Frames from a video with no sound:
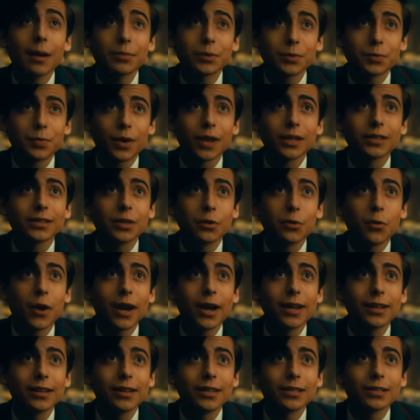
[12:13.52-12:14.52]
I'm surprised he
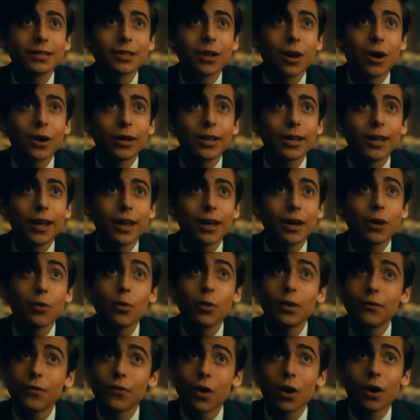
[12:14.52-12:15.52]
waited this long,
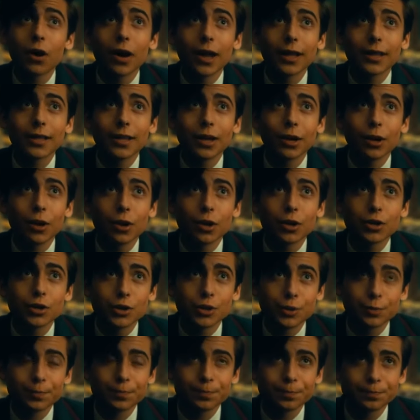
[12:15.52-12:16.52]
Diego. We've all had the
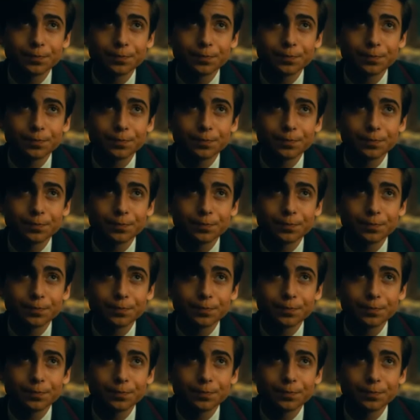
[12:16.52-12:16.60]
urge.